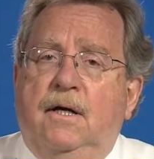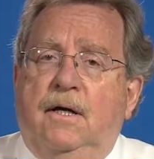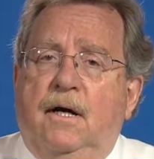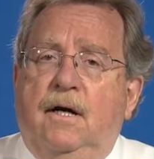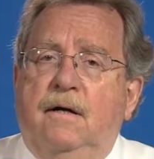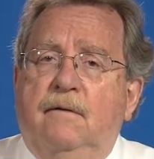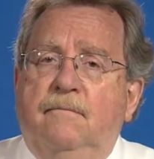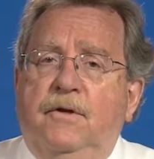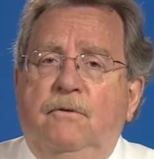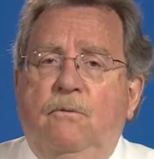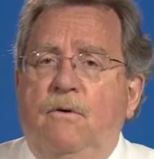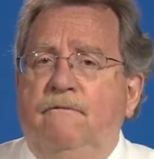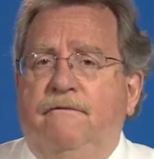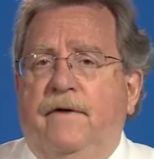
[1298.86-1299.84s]
You
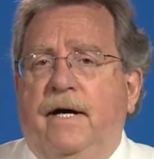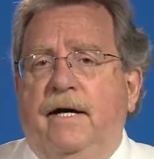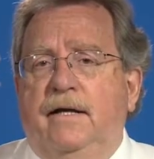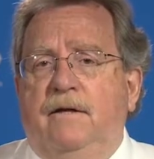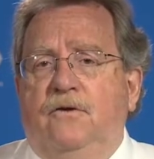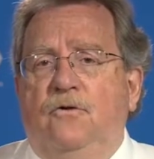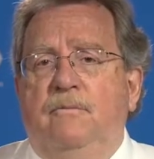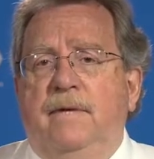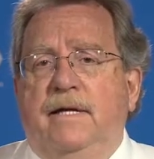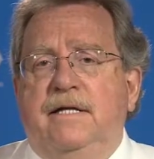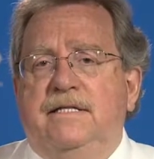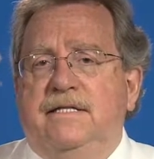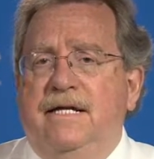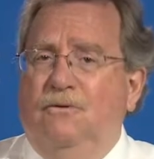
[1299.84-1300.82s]
won't find too many
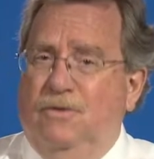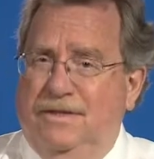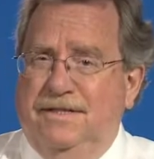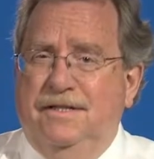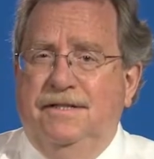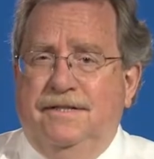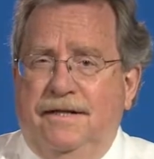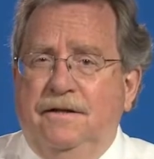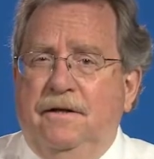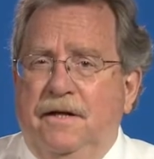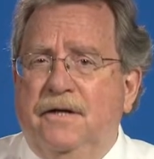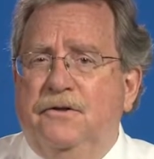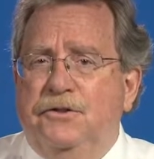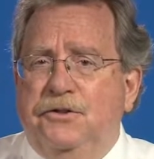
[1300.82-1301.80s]
sequences in the
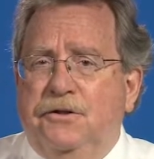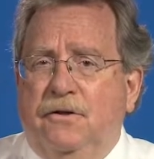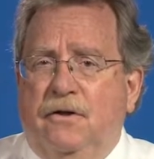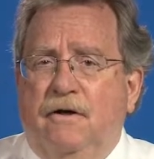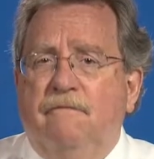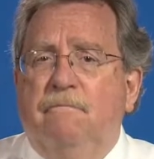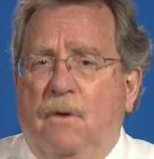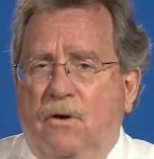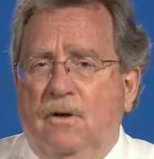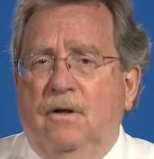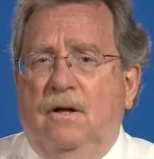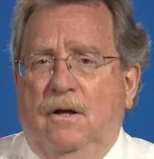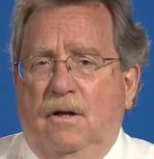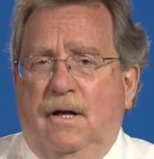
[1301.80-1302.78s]
literature of
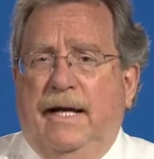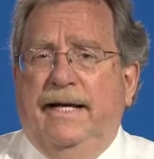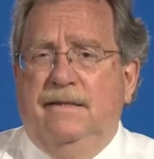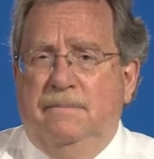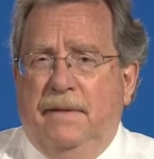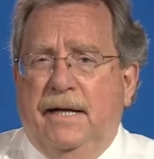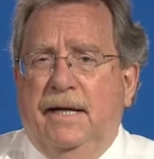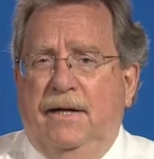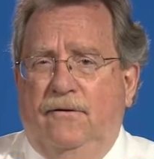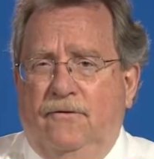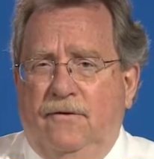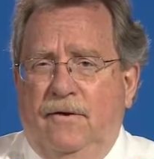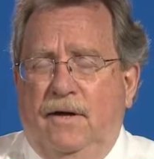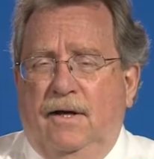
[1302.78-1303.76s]
monoclonal
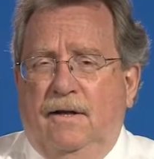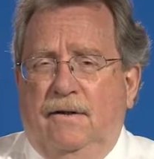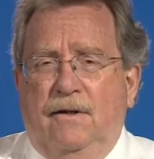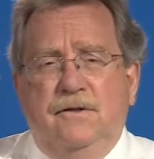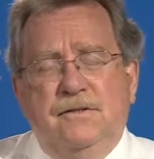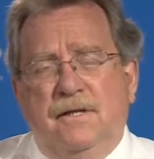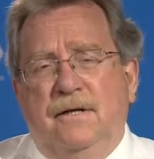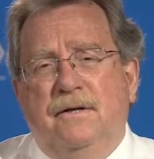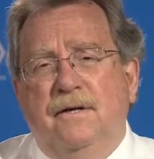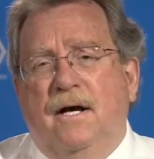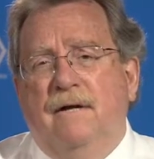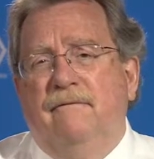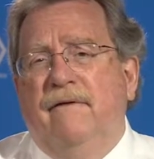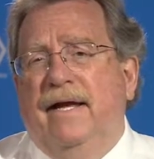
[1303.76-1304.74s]
antibodies. They usually are
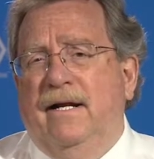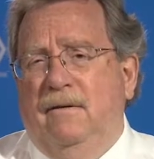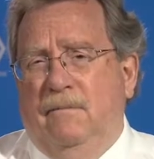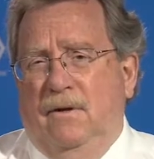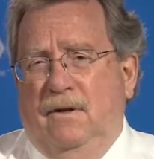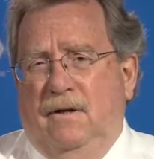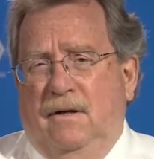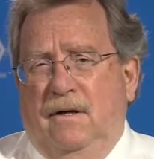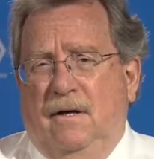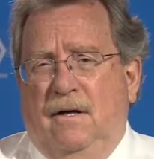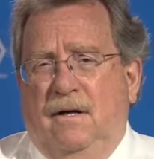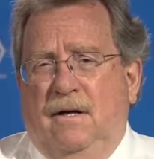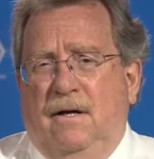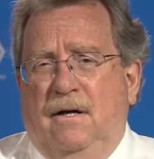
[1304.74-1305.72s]
not available.
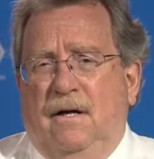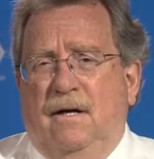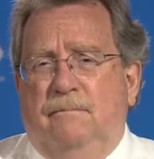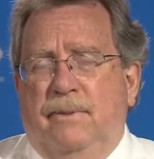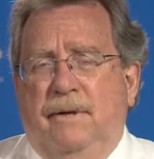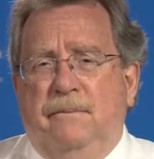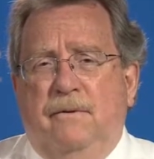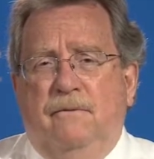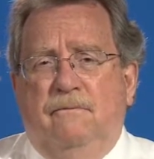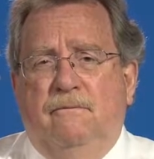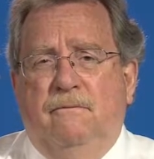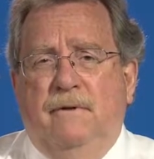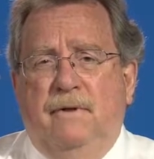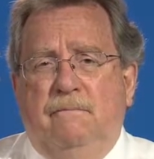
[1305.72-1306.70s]

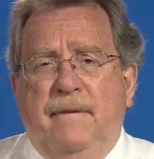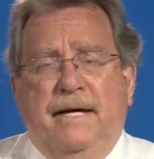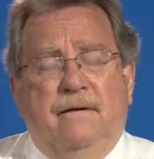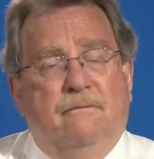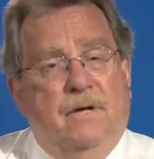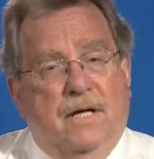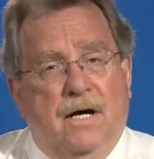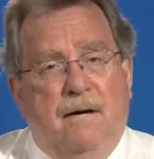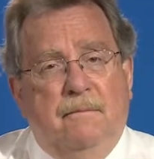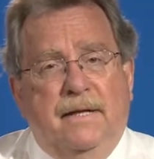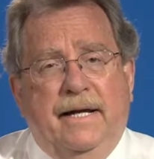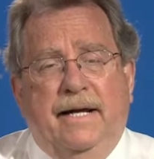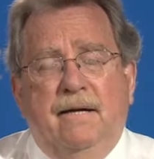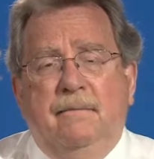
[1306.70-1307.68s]
People make
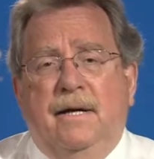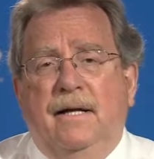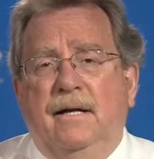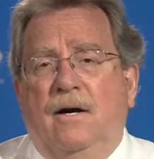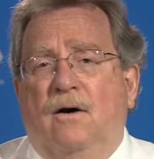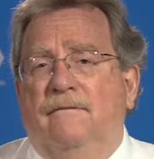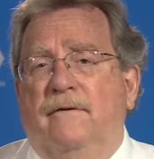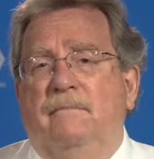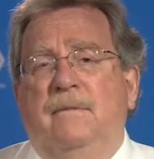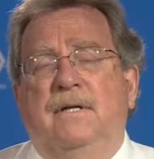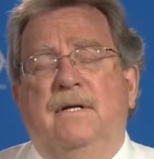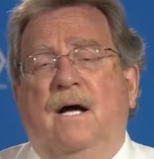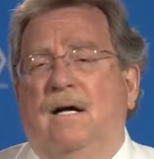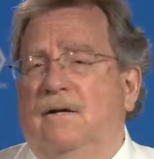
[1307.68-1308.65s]
recombinant antibody often,
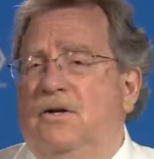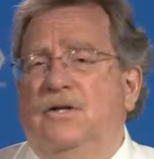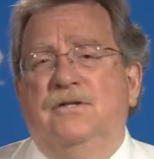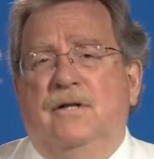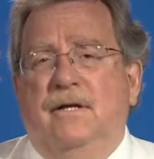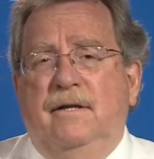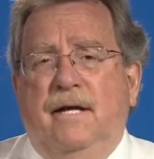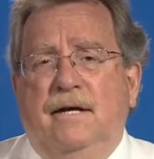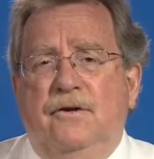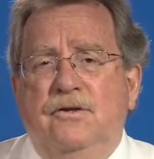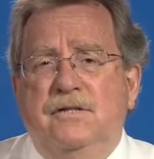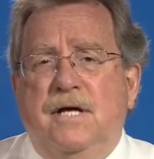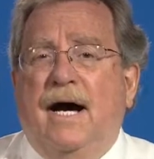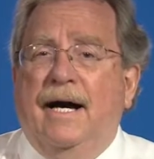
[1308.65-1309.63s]
but not usually. They
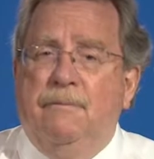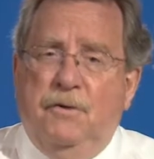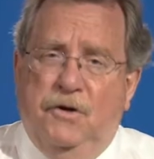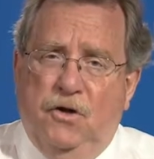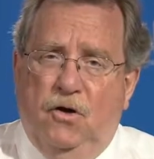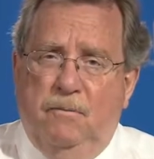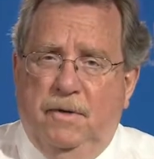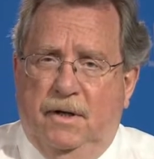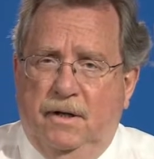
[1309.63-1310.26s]
use a hybridoma,